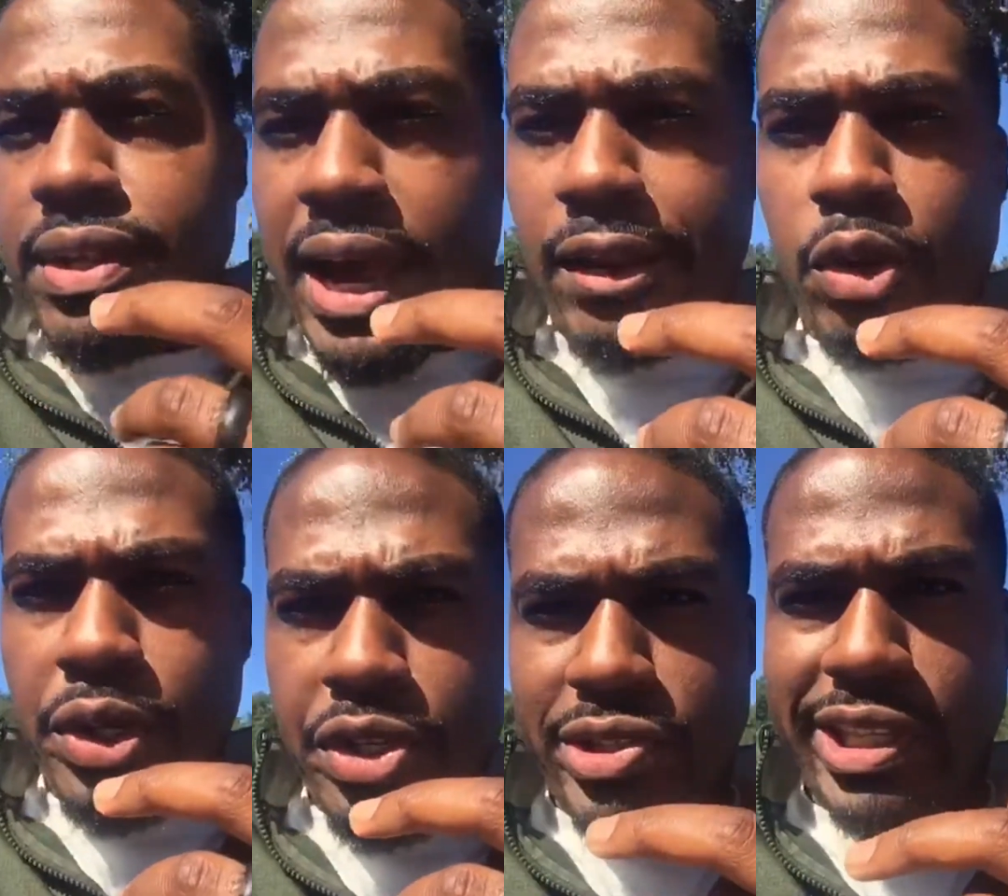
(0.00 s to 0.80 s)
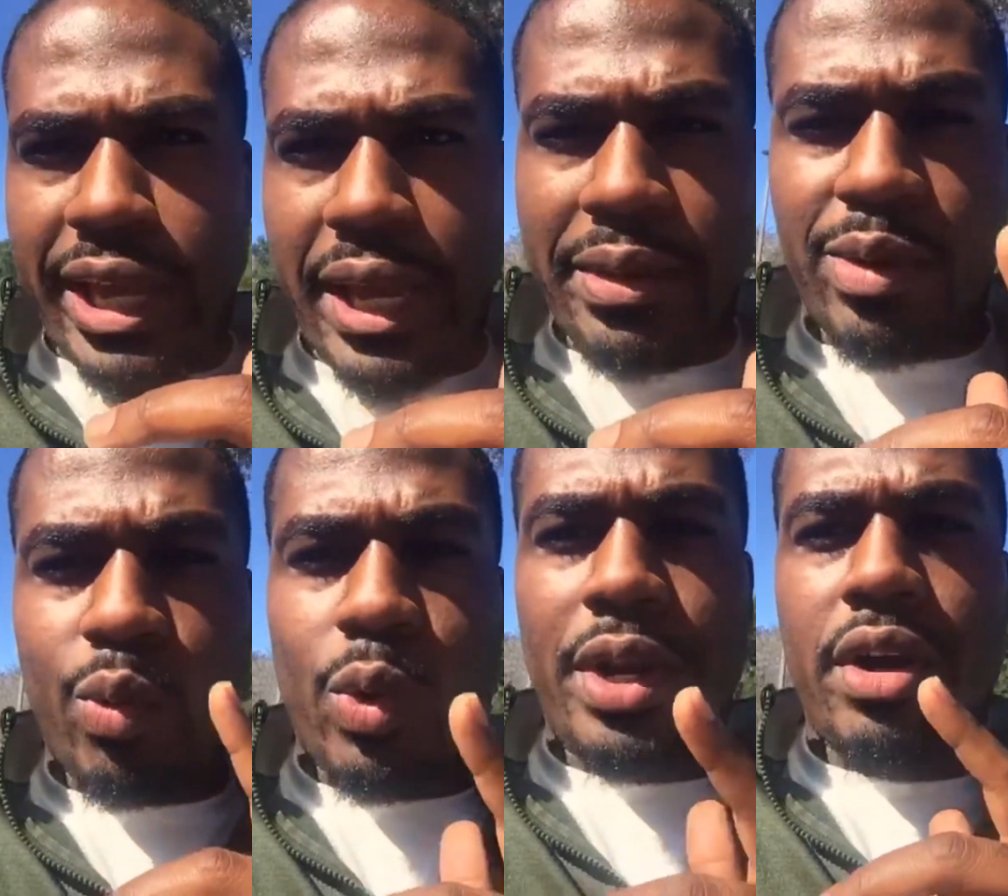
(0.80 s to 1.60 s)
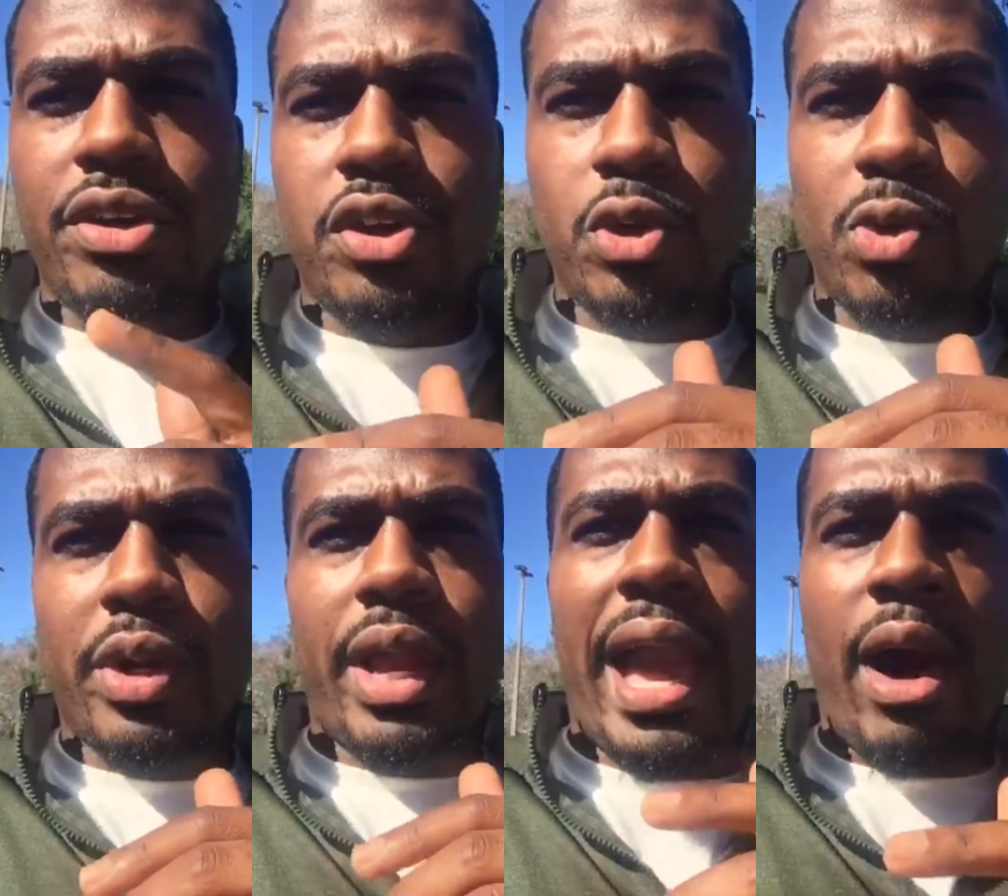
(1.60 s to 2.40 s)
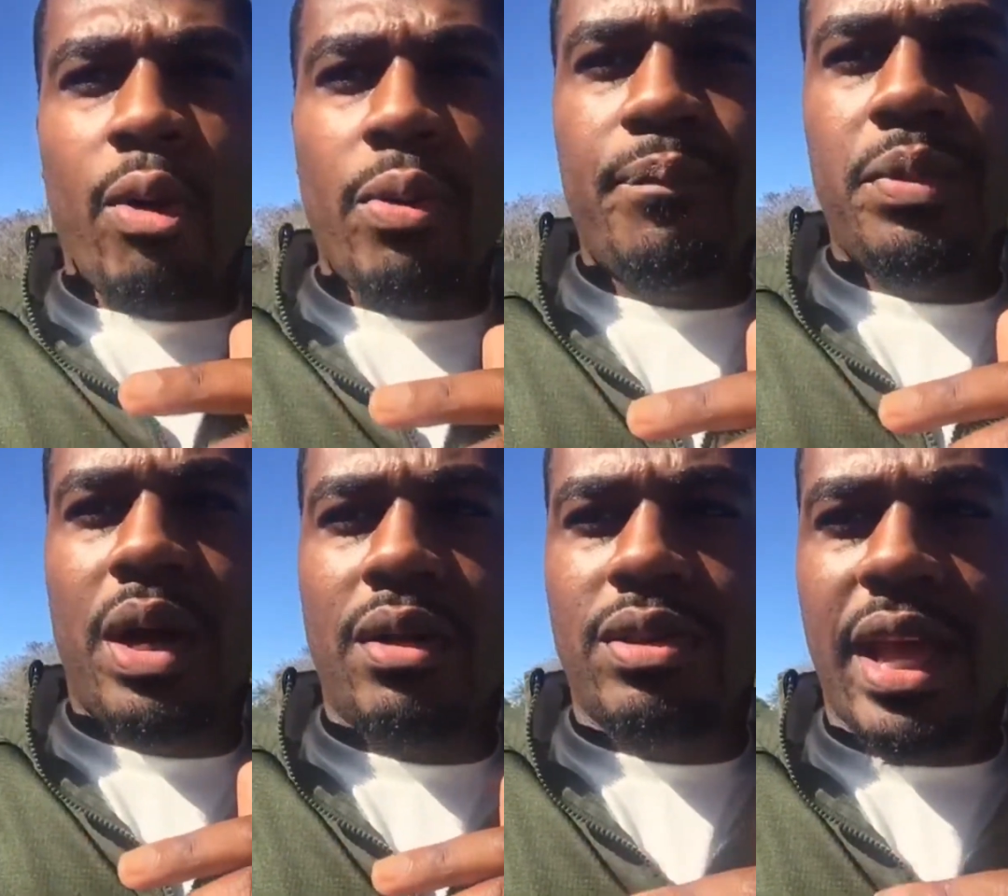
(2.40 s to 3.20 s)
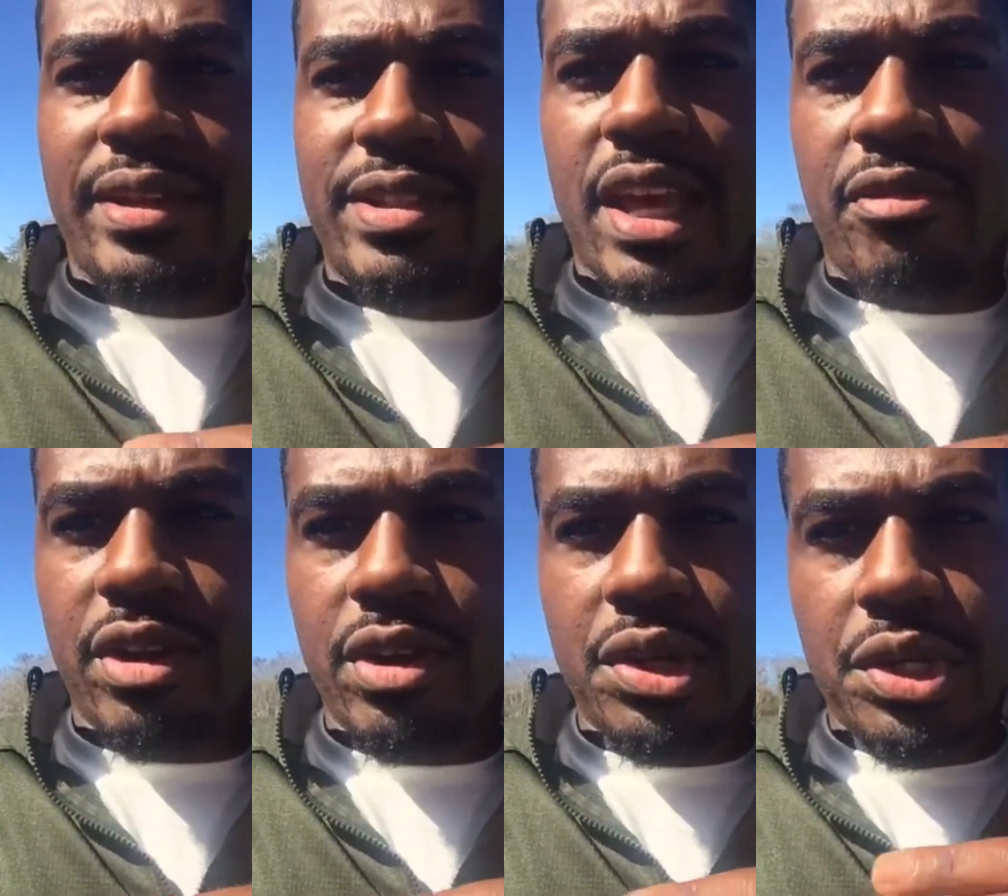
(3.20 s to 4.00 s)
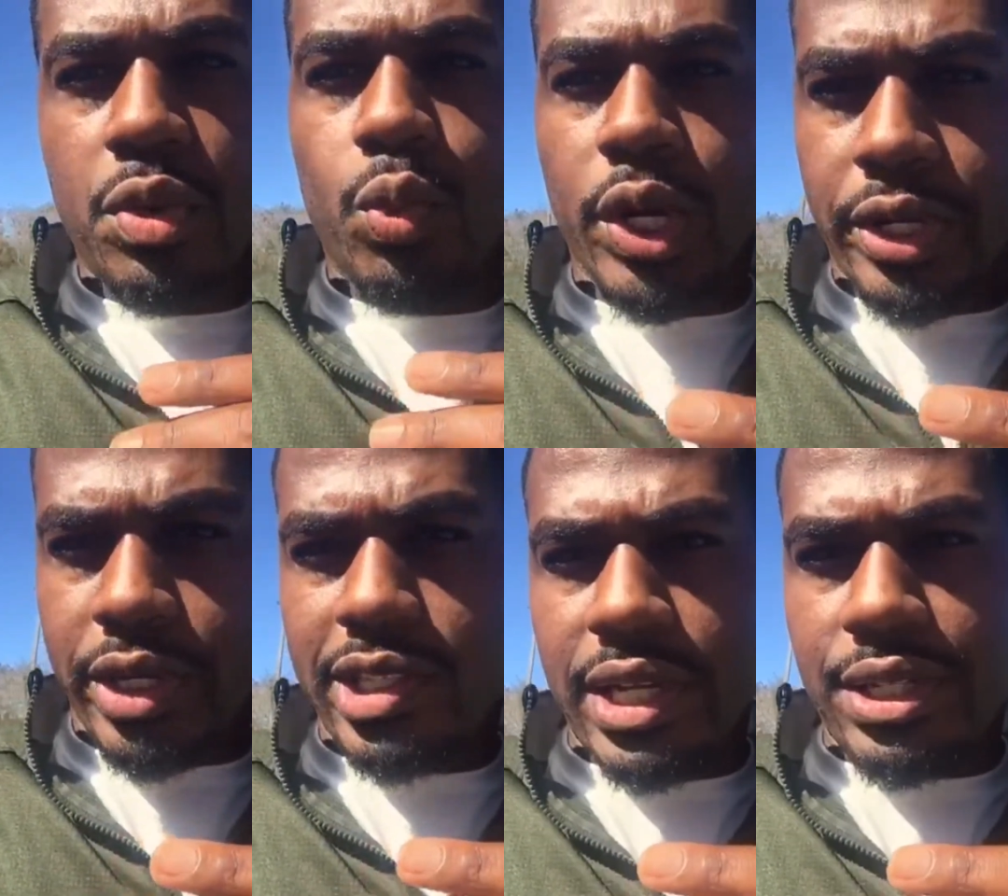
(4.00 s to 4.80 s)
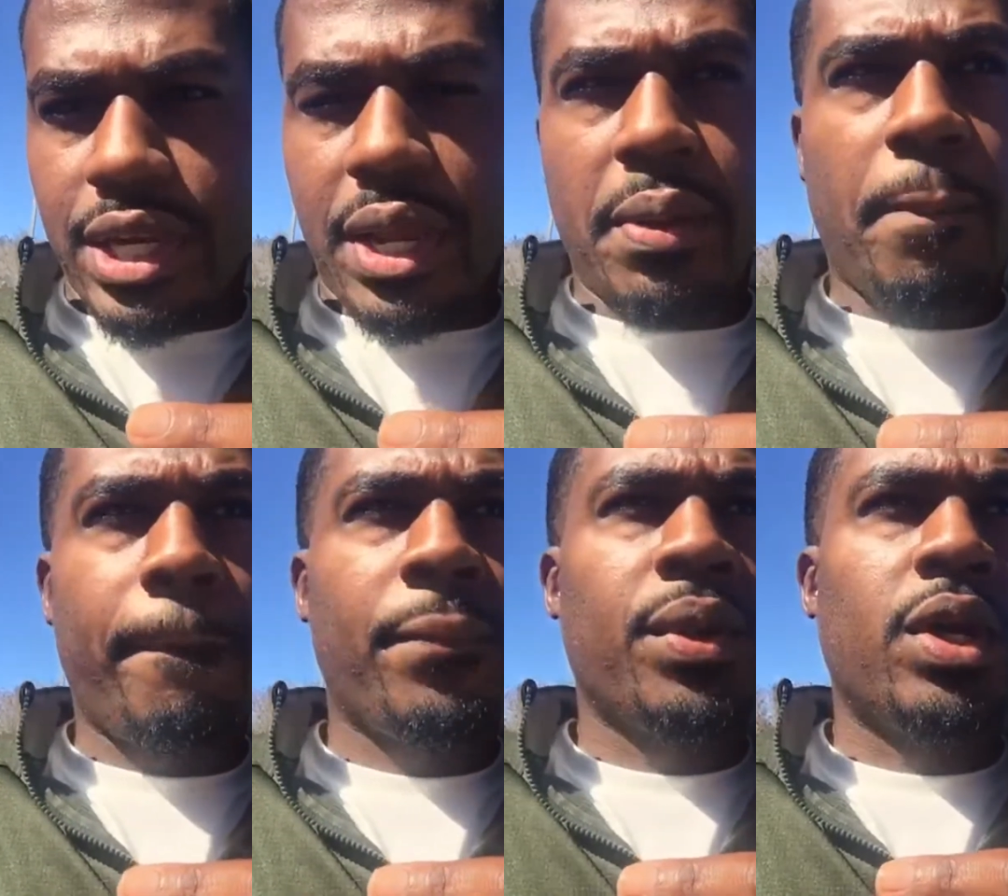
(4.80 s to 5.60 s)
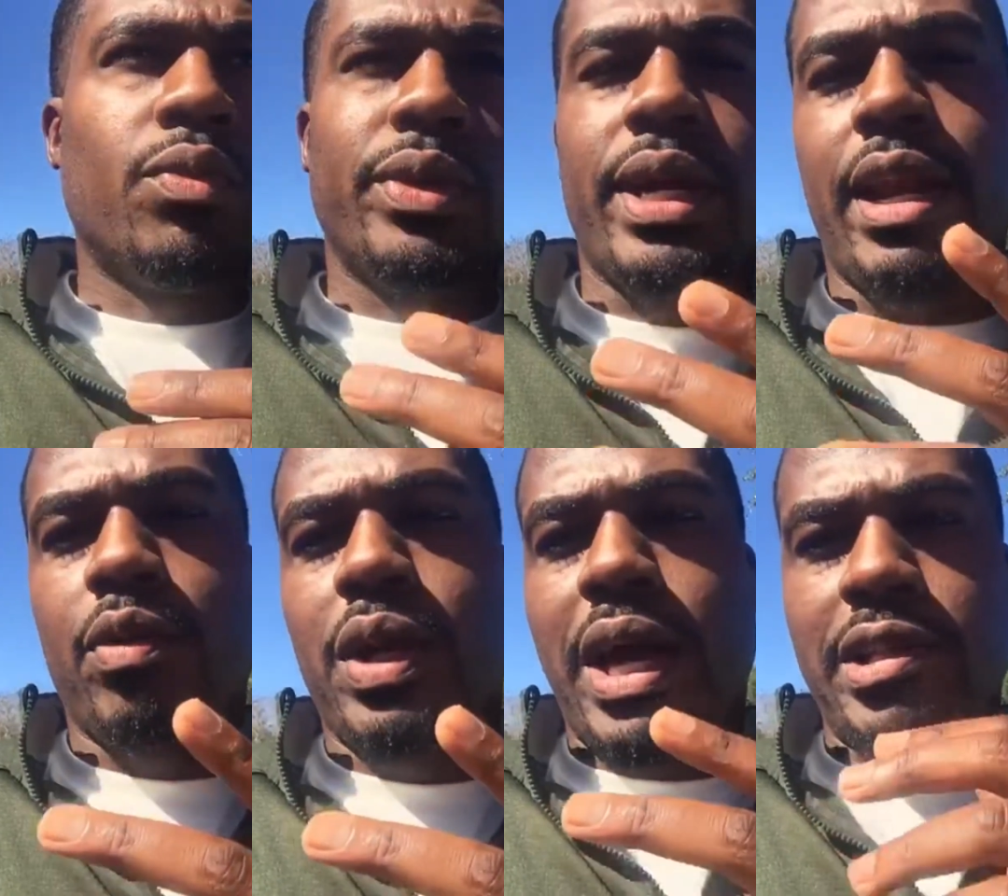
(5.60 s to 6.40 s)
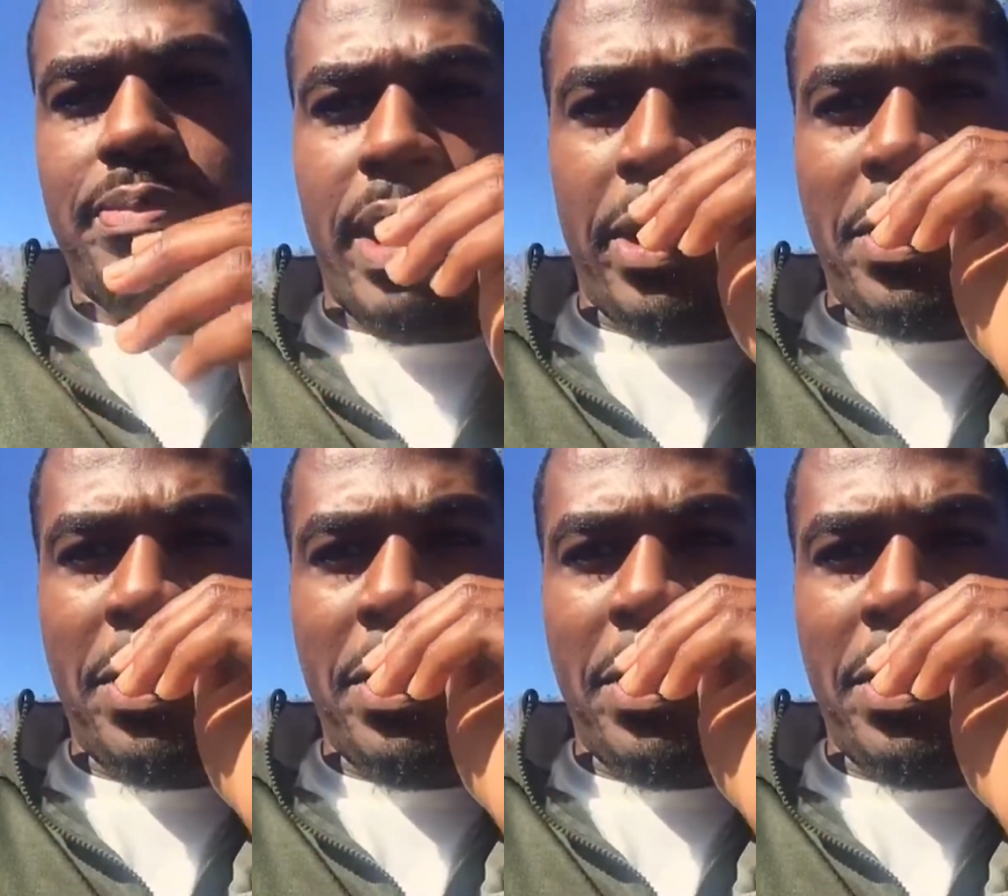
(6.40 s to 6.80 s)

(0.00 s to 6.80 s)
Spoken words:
I know you're saying, what are you doing out on Thanksgiving working, DJ? Well, you got to realize, man,